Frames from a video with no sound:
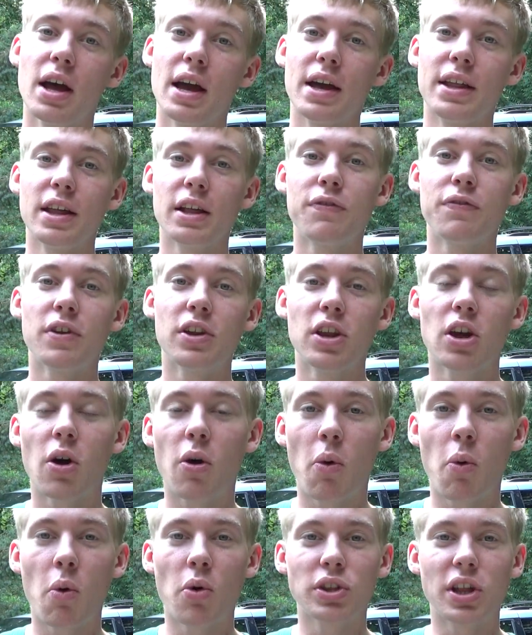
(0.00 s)
In this video,
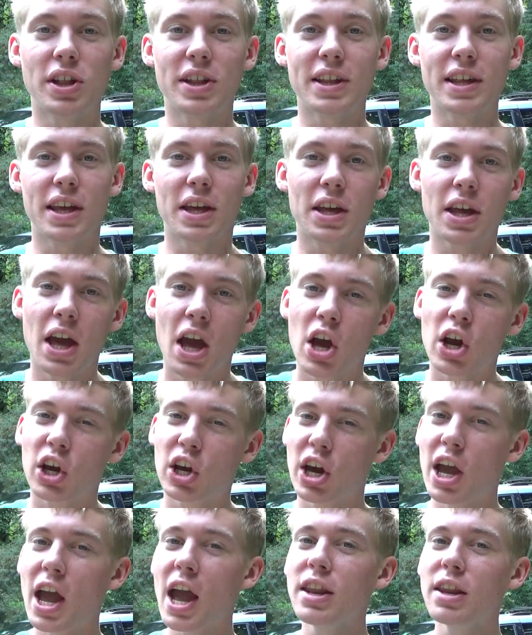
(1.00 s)
I wanted to see,
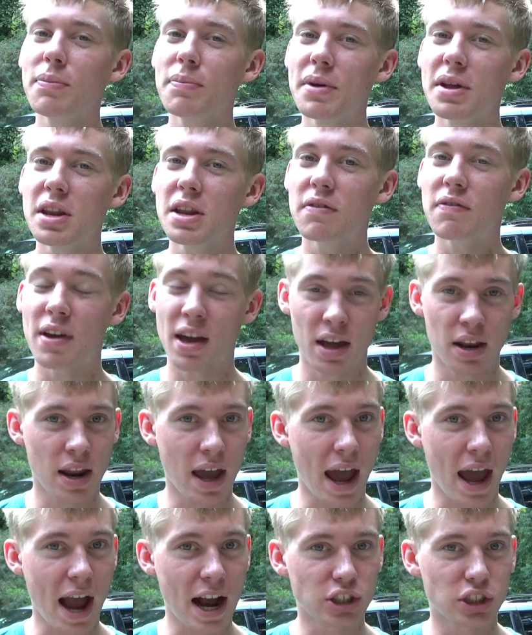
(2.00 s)
can the minivan
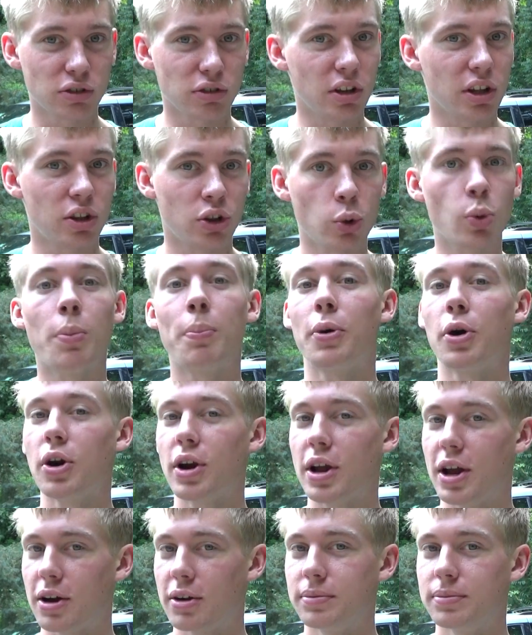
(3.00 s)
actually really do a
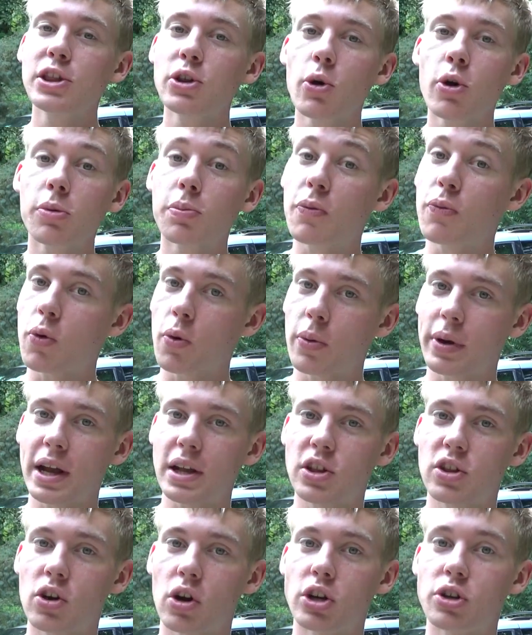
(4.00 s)
burnout? As always, before we get
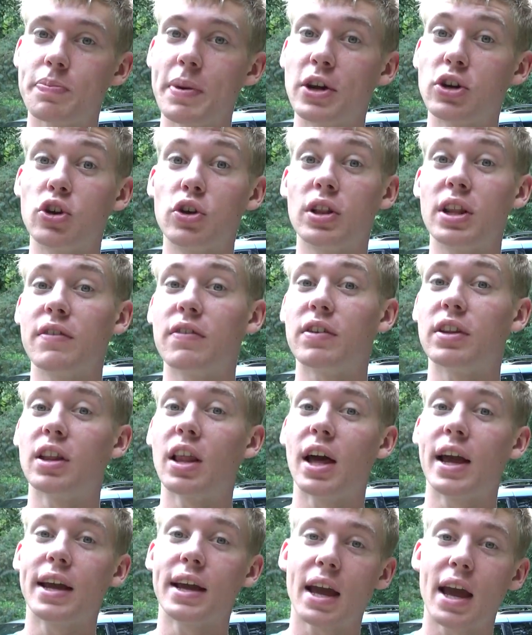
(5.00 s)
started, just make sure you leave a
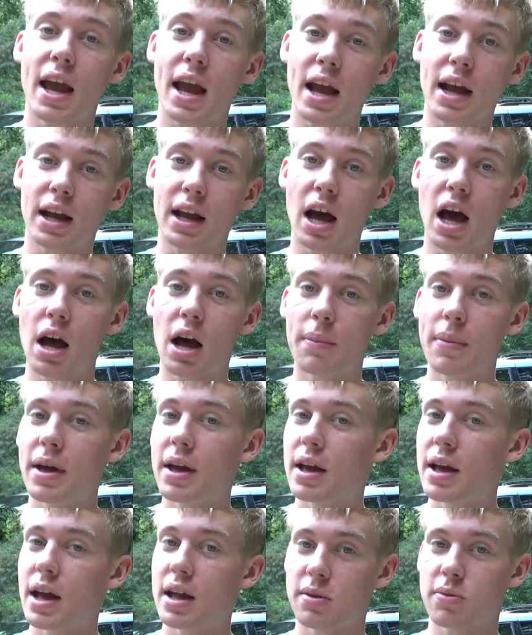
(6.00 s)
like and comment
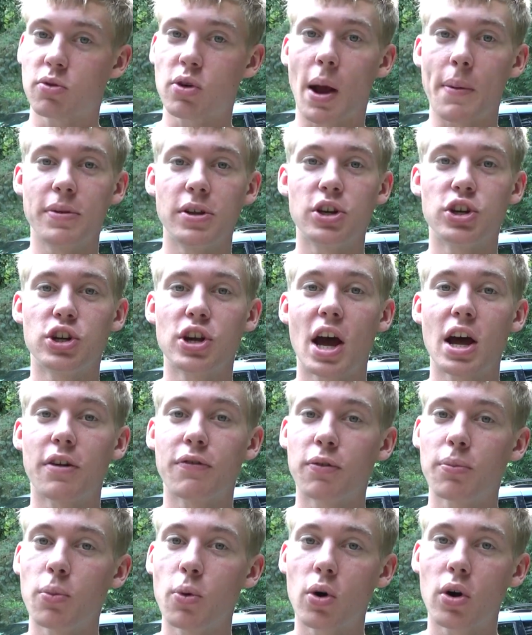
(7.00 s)
and subscribe to this channel
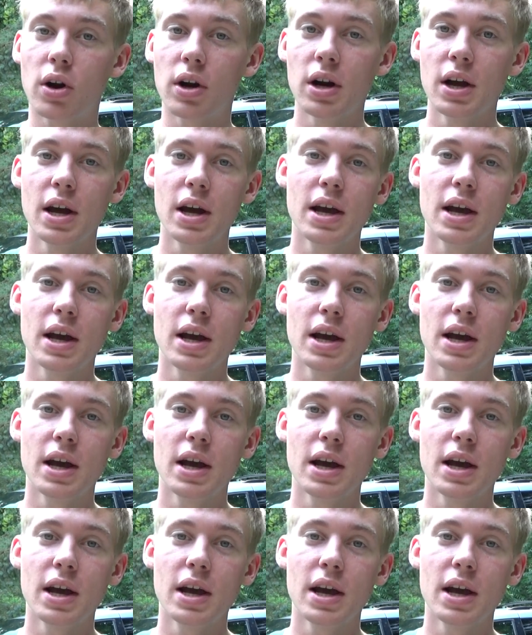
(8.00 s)
for more.